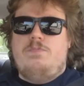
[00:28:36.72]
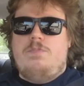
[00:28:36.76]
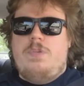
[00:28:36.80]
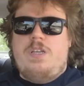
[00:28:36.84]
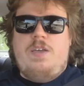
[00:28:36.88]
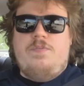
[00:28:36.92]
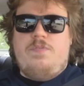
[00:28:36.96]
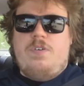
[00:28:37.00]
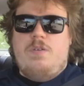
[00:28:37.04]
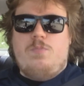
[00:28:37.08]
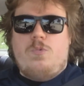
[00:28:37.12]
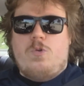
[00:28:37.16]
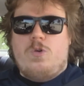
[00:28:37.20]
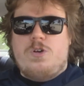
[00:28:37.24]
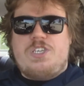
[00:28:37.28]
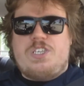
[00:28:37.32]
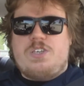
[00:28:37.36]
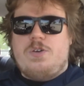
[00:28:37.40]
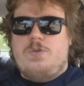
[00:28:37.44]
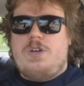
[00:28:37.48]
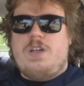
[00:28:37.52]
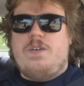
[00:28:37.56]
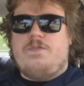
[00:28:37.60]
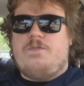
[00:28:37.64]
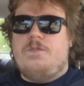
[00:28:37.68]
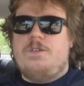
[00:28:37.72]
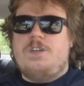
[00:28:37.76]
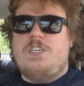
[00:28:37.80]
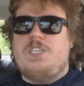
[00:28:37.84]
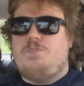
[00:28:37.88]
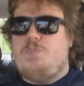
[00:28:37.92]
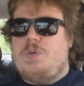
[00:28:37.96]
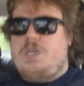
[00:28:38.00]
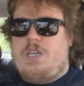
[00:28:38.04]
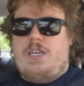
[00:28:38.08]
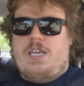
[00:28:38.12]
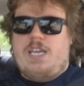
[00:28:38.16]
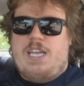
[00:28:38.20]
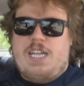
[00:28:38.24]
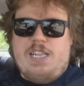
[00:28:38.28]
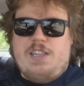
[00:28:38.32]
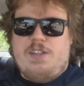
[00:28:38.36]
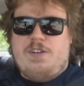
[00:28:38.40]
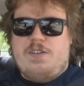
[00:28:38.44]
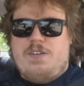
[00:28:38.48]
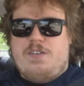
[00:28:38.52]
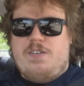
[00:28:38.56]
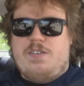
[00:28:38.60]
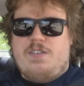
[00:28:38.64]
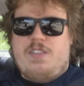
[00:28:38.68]
even more so different is being
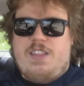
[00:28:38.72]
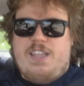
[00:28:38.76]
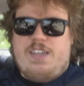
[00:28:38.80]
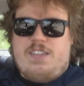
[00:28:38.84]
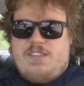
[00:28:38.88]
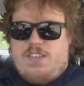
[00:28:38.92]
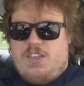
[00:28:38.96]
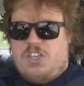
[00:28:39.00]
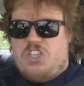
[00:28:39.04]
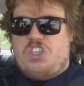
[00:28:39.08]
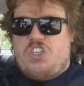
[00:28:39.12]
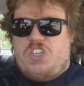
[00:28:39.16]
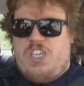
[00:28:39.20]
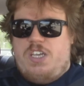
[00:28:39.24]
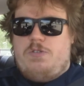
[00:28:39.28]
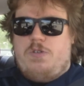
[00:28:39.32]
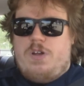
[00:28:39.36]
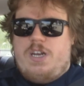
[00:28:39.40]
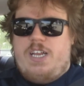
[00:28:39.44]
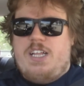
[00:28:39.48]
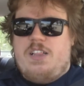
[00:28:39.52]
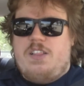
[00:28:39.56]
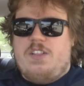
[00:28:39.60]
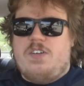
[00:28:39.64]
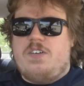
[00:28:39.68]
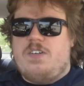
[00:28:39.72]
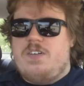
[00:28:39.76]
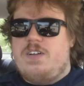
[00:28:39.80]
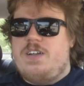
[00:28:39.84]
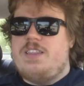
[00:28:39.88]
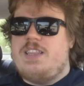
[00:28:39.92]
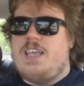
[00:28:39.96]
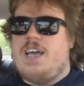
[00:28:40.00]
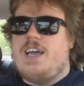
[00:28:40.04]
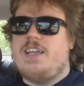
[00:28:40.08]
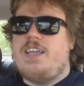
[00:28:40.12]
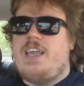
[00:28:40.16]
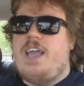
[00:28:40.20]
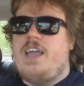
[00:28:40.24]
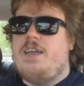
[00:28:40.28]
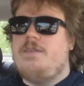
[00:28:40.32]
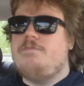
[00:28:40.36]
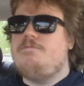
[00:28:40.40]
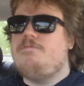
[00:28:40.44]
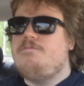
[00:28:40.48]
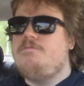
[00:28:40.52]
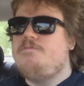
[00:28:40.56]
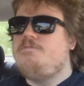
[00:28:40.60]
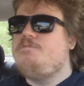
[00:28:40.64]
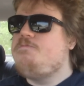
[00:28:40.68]
Hitler, like the Secret Hitler in that
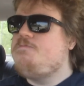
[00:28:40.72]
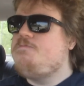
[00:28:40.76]
game.